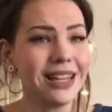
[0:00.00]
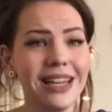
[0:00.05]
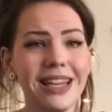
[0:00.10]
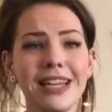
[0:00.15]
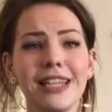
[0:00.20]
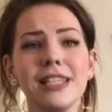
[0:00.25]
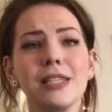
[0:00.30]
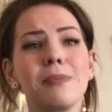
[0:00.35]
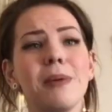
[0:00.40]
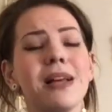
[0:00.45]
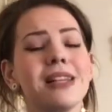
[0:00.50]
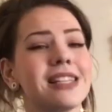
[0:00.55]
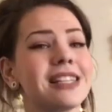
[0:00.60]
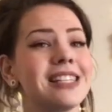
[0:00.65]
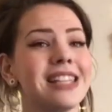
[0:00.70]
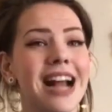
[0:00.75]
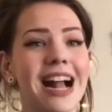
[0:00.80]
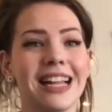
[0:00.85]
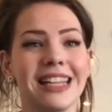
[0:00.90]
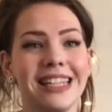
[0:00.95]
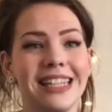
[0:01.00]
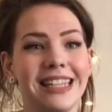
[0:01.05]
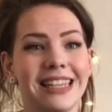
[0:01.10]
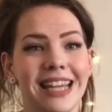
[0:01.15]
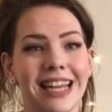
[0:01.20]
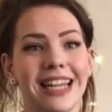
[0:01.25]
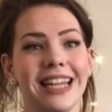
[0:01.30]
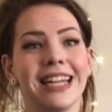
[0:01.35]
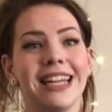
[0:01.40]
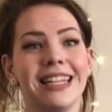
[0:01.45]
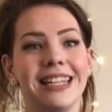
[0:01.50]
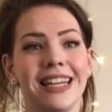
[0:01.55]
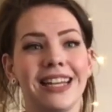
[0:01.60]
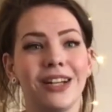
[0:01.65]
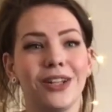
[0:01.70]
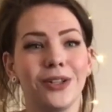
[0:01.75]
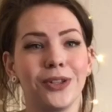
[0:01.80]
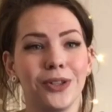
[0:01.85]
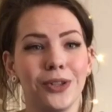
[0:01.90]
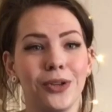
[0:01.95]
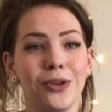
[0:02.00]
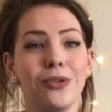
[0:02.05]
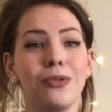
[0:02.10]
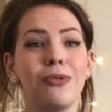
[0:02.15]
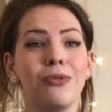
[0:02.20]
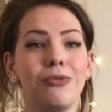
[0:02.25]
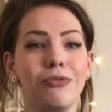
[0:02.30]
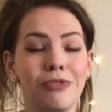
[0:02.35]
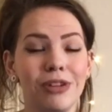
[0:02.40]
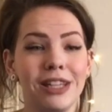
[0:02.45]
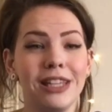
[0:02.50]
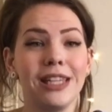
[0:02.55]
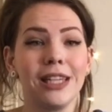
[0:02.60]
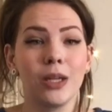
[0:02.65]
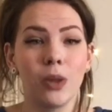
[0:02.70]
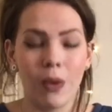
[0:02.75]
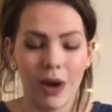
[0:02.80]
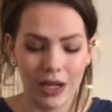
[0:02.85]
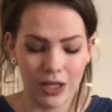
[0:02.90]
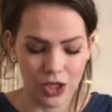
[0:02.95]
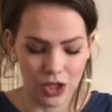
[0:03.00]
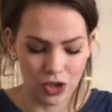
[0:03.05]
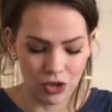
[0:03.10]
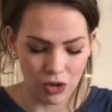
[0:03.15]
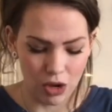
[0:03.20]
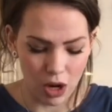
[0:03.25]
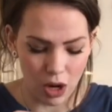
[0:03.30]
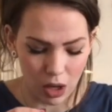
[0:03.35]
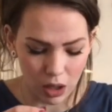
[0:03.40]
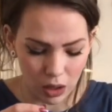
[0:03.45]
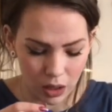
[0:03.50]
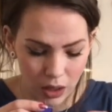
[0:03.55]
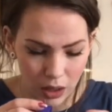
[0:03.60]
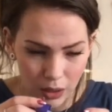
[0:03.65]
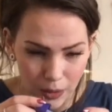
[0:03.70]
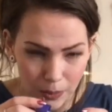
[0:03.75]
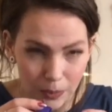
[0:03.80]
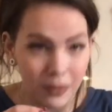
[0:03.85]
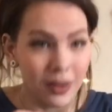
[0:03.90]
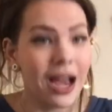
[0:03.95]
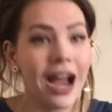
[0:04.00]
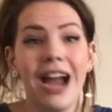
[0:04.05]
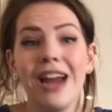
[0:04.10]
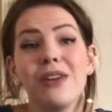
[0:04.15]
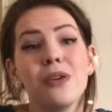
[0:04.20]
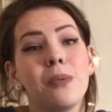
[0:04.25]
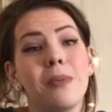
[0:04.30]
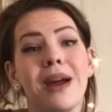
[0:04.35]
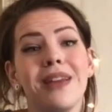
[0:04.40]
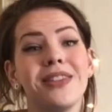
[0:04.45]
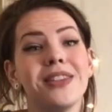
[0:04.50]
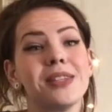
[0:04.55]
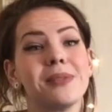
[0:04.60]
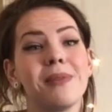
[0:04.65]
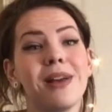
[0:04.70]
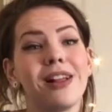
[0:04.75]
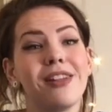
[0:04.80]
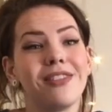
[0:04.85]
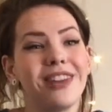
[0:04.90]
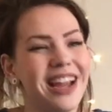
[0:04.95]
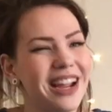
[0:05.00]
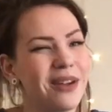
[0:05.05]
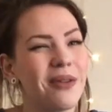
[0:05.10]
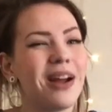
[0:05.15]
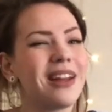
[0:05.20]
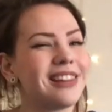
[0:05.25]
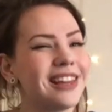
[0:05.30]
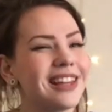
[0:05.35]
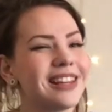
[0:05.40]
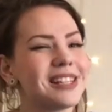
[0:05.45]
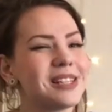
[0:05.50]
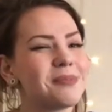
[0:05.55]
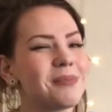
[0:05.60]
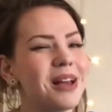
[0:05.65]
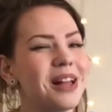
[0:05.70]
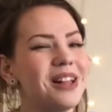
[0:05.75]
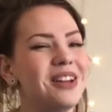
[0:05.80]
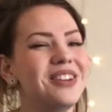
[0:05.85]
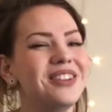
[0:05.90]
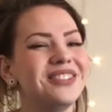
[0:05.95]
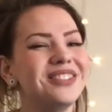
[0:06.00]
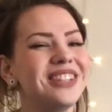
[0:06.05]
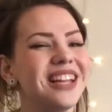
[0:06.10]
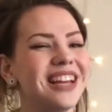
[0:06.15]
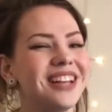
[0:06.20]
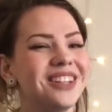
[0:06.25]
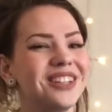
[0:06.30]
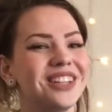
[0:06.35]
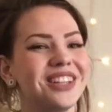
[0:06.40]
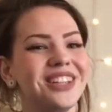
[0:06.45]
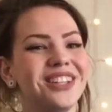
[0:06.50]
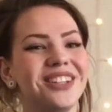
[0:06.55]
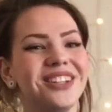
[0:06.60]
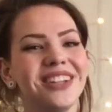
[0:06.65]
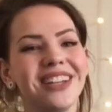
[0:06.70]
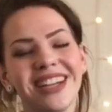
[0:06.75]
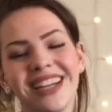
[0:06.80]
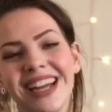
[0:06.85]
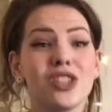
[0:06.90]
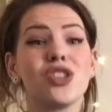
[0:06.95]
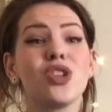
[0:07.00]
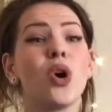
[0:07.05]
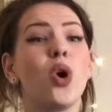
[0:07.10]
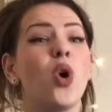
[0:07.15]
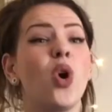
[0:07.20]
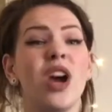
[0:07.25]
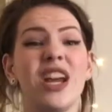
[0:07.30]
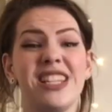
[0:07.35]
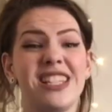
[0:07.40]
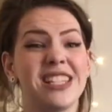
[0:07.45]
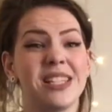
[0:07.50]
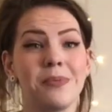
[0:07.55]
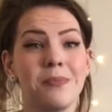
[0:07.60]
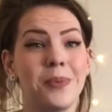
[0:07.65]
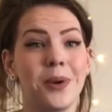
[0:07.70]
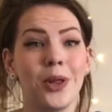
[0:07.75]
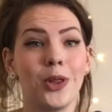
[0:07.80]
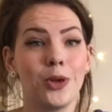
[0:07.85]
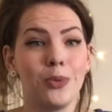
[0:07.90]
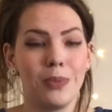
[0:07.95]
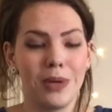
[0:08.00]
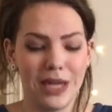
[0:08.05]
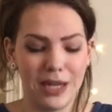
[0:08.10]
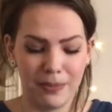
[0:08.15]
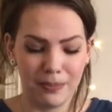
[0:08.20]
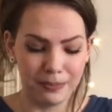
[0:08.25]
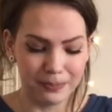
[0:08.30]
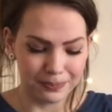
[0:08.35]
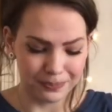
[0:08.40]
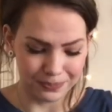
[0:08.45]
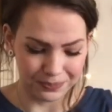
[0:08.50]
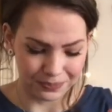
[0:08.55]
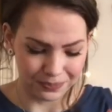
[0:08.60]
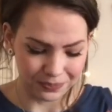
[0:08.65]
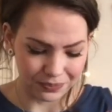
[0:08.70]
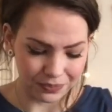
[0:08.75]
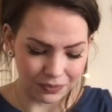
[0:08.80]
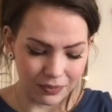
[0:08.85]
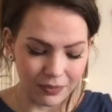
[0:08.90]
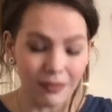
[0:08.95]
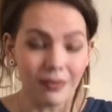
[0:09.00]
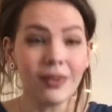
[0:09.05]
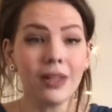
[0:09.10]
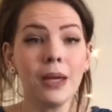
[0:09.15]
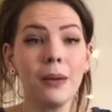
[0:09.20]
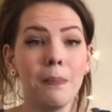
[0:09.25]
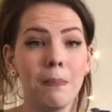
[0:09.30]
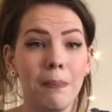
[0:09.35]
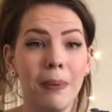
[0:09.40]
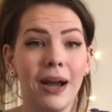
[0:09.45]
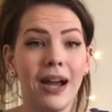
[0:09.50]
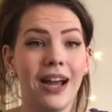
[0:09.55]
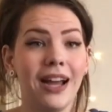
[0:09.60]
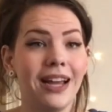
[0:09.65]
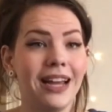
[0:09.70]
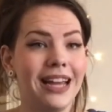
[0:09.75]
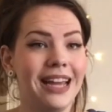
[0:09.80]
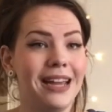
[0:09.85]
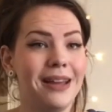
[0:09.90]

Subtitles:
It smells exactly like nail glue, really quite strong. I don't mind the smell of it. I quite like the smell of nail glue, so it doesn't bother me. But